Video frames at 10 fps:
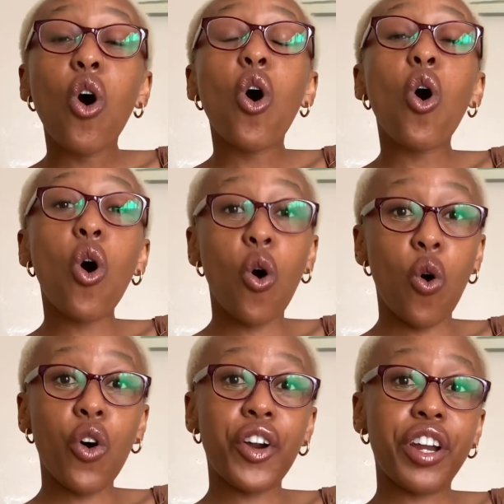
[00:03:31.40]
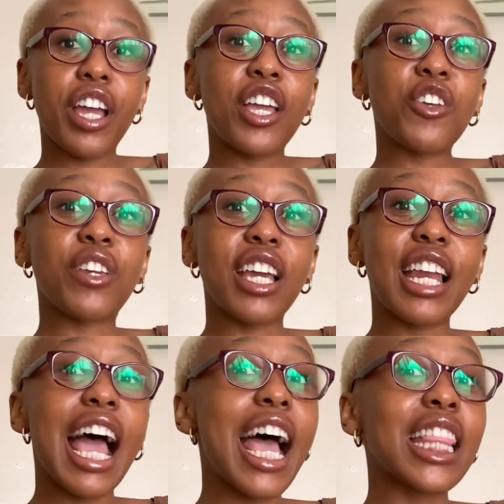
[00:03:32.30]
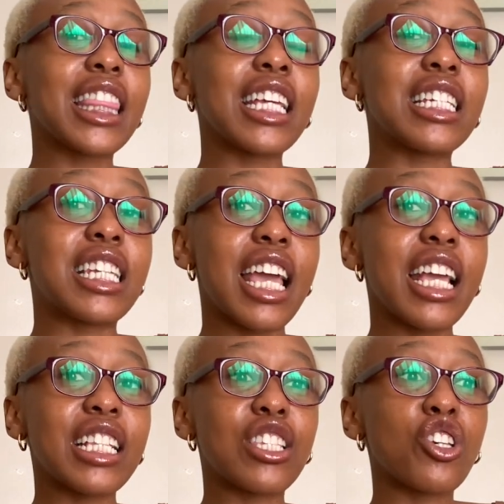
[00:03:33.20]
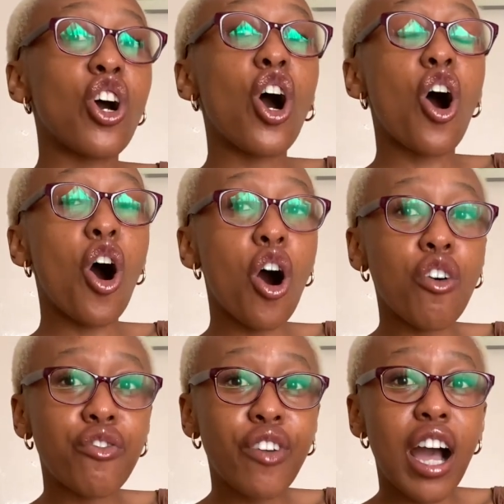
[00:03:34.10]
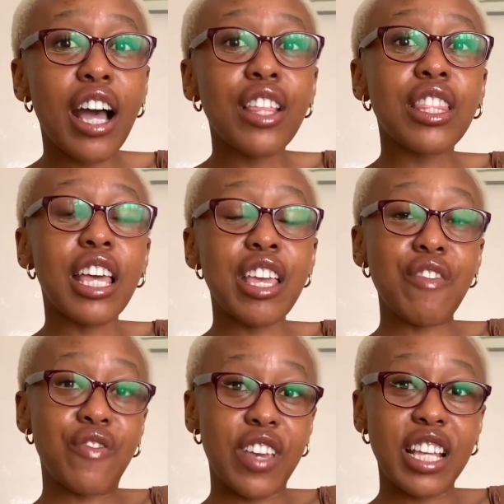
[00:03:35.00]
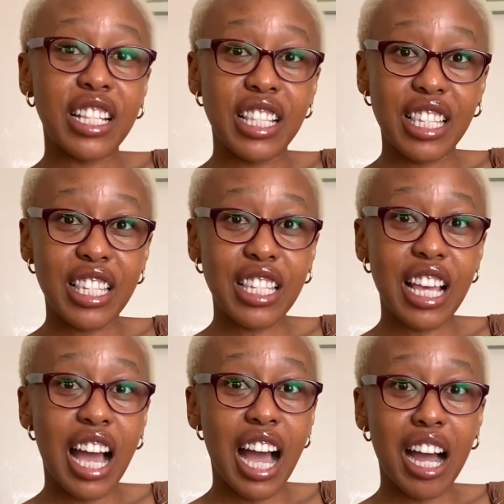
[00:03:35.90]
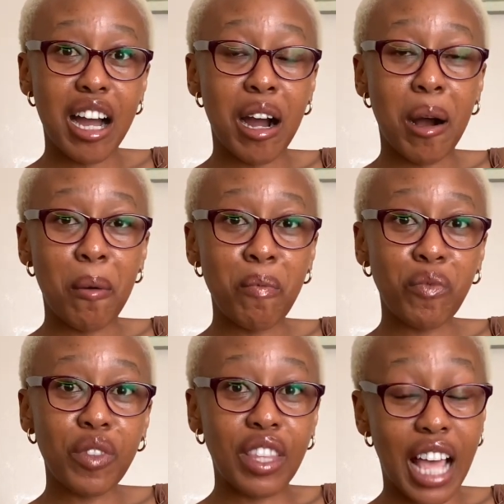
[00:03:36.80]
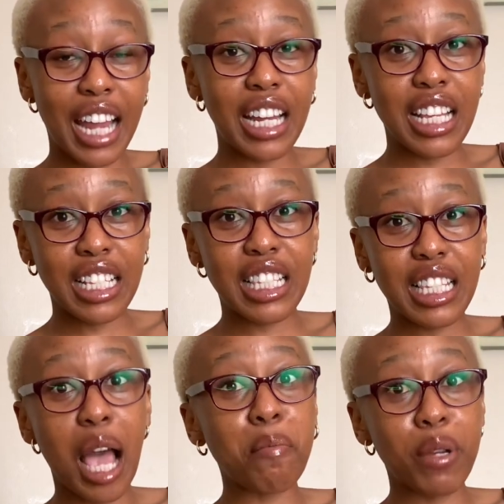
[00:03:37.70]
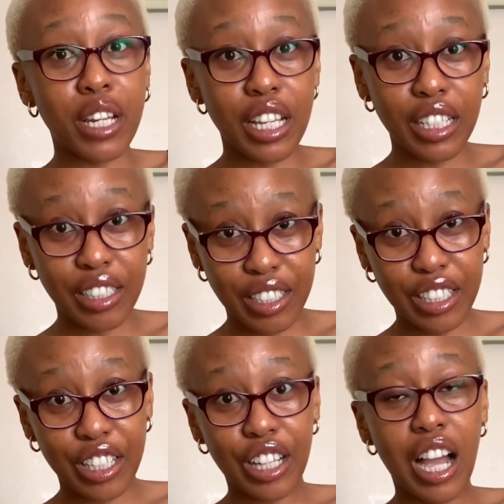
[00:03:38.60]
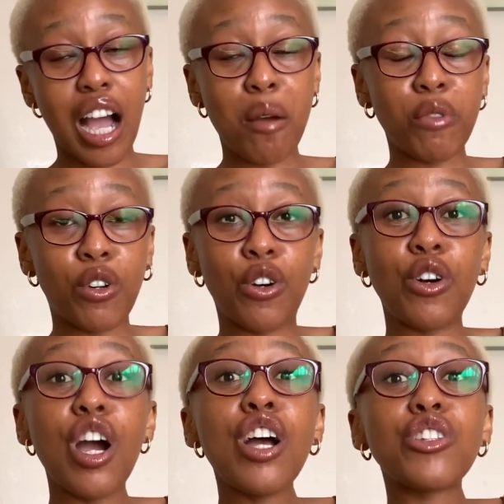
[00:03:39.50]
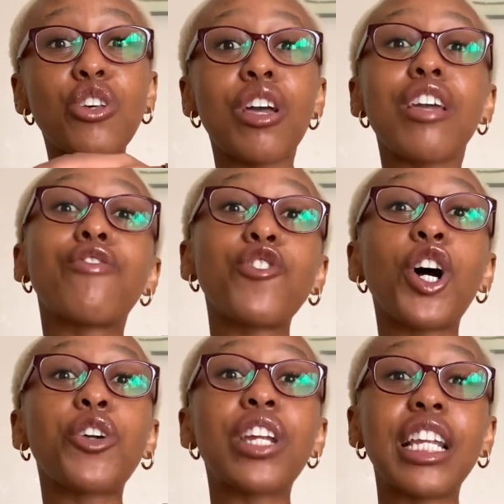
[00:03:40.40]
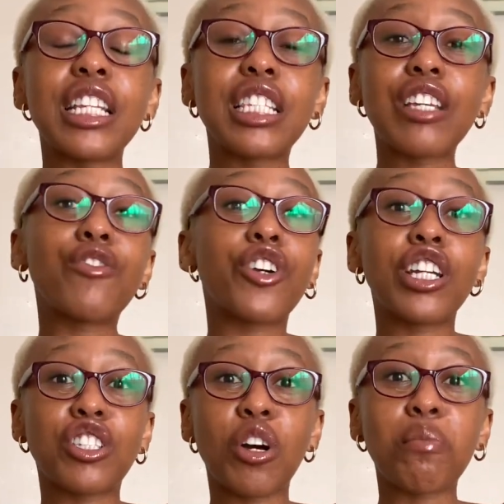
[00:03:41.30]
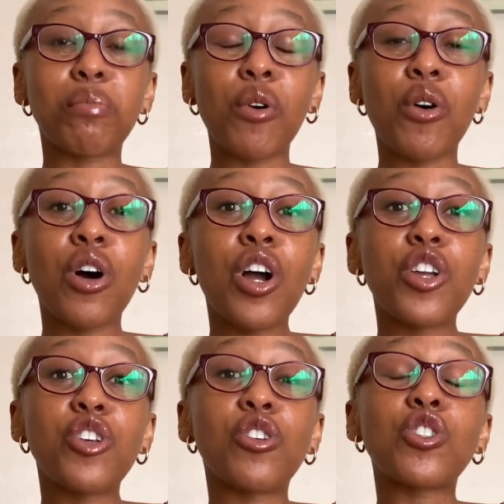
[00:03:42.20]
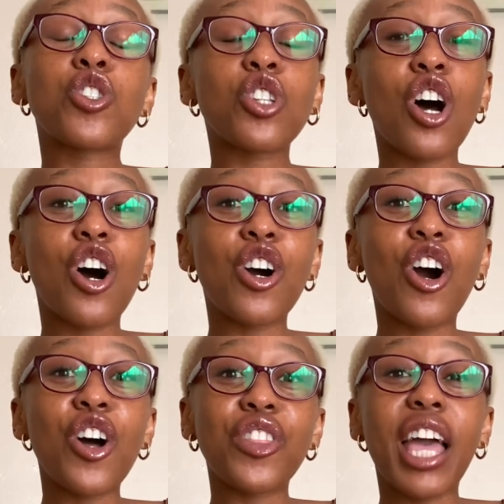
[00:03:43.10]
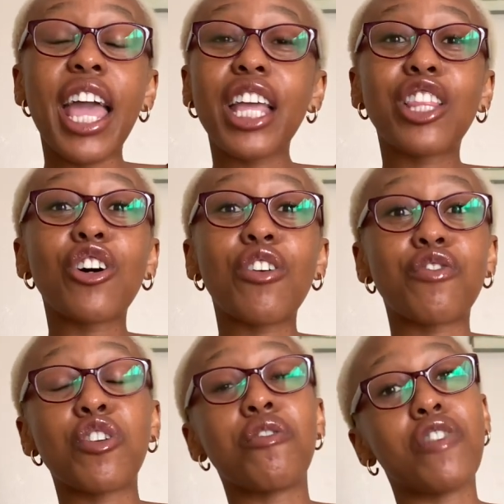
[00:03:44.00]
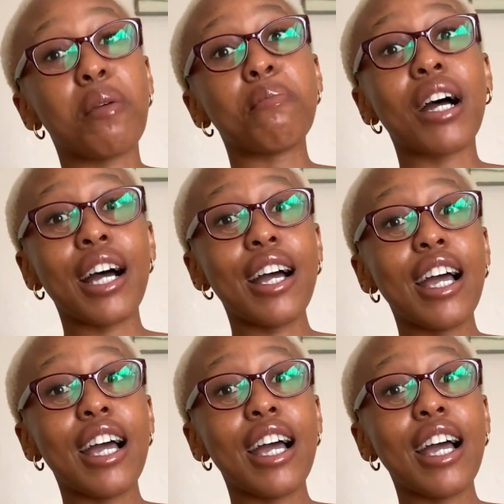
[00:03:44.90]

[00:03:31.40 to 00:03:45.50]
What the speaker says: or you can add the date of the event that is happening. So if you are releasing, for example, your song on the 8th of November,